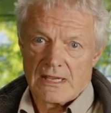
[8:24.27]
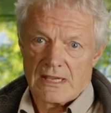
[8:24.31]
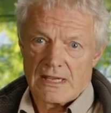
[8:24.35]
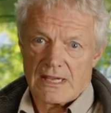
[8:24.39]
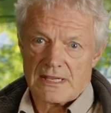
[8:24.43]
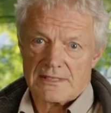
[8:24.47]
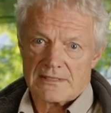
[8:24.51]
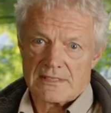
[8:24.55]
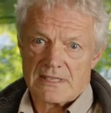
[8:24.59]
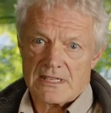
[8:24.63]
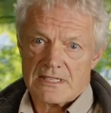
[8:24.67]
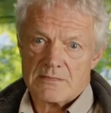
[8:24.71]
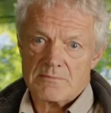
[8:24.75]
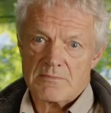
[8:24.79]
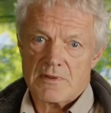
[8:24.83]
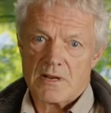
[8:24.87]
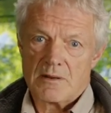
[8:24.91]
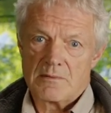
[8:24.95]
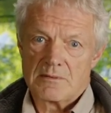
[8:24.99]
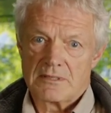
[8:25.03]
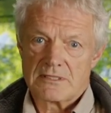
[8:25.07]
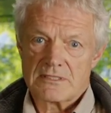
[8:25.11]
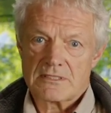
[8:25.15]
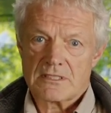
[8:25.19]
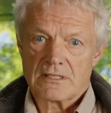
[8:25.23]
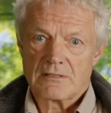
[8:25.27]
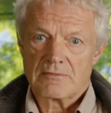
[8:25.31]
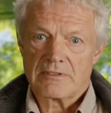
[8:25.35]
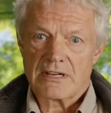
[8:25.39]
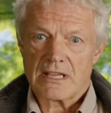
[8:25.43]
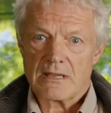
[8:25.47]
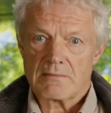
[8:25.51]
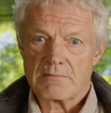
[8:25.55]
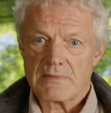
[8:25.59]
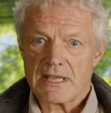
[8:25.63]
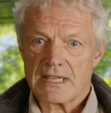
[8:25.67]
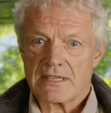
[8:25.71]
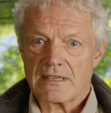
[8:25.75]
At this moment, we
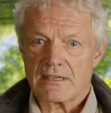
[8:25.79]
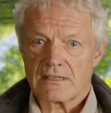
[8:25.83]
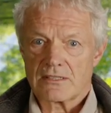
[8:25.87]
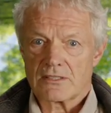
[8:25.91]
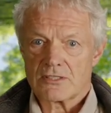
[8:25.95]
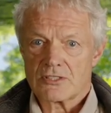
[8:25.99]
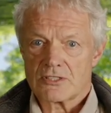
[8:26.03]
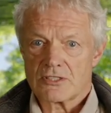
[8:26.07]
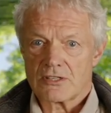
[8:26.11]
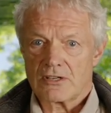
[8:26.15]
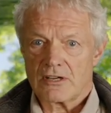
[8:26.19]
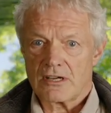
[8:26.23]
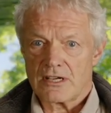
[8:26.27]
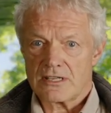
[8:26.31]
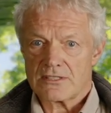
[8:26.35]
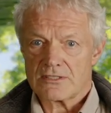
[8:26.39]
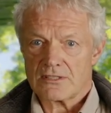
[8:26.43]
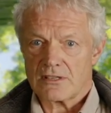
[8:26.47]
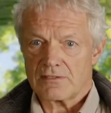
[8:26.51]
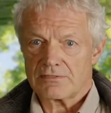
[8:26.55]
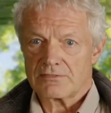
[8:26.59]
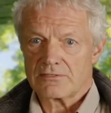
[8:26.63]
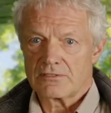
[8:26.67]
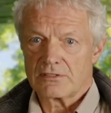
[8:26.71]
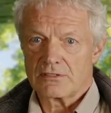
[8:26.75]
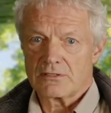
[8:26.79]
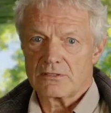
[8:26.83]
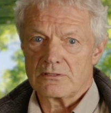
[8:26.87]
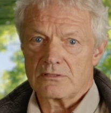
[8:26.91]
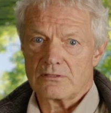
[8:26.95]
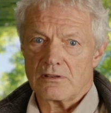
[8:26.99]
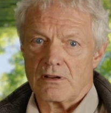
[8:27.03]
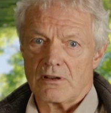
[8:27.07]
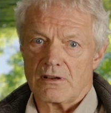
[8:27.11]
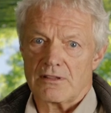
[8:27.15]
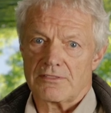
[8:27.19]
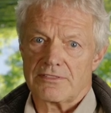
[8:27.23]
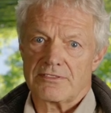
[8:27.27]
are making a choice of
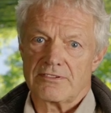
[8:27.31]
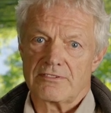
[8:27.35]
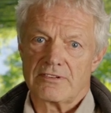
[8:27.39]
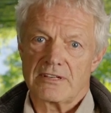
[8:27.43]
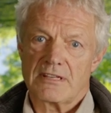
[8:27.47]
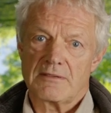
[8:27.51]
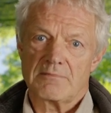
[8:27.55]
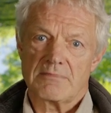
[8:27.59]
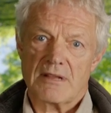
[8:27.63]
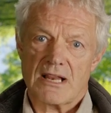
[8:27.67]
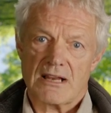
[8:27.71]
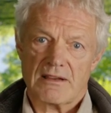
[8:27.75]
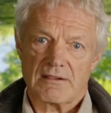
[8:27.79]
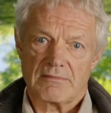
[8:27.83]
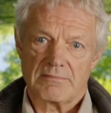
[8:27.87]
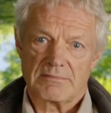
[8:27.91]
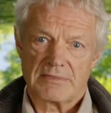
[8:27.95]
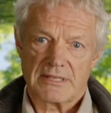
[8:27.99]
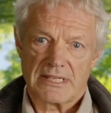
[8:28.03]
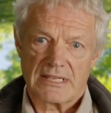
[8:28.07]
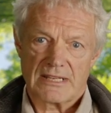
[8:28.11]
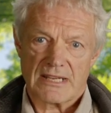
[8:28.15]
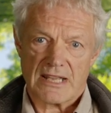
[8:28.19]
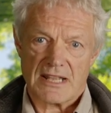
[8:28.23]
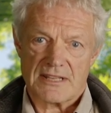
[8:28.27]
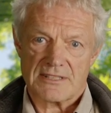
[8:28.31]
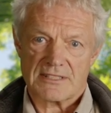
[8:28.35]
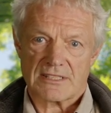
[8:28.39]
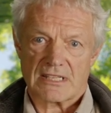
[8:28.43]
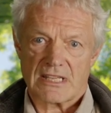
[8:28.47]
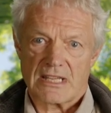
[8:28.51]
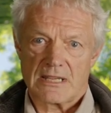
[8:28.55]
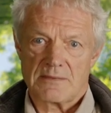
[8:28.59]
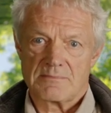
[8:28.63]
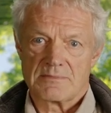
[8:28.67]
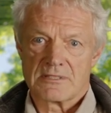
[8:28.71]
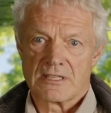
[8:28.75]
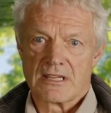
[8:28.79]
2 or 3 bee
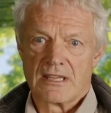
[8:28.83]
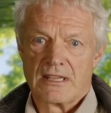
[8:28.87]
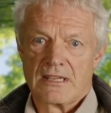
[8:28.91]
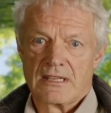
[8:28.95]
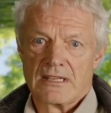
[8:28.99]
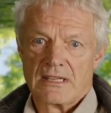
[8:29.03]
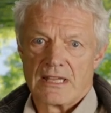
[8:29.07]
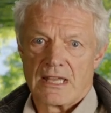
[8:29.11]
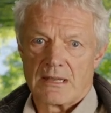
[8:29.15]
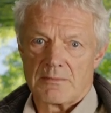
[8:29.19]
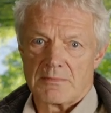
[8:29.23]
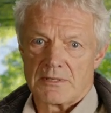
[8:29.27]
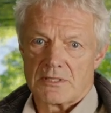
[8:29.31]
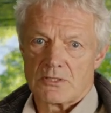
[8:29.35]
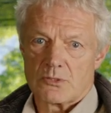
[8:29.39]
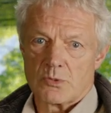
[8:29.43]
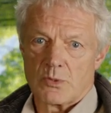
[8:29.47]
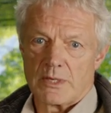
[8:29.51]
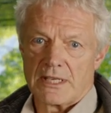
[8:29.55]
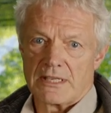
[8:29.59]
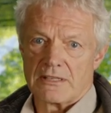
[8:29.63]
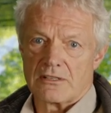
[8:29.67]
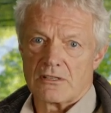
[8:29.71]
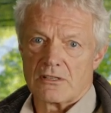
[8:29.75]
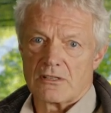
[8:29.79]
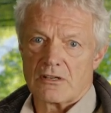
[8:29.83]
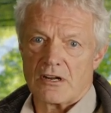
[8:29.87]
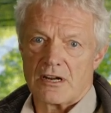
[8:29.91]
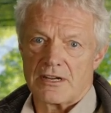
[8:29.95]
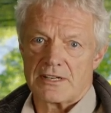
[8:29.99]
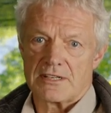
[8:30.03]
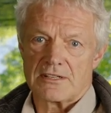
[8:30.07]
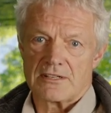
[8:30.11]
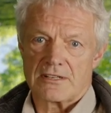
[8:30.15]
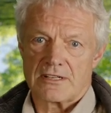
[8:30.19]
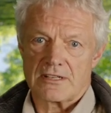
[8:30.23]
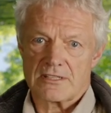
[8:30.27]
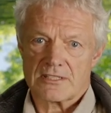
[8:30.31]
landscapes and between
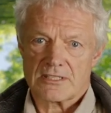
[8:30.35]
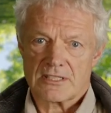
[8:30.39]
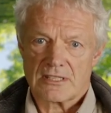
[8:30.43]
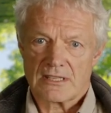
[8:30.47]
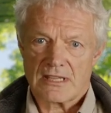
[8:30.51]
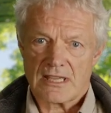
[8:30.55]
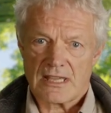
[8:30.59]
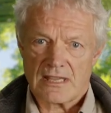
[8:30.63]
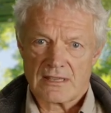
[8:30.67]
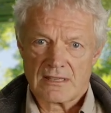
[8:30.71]
corridors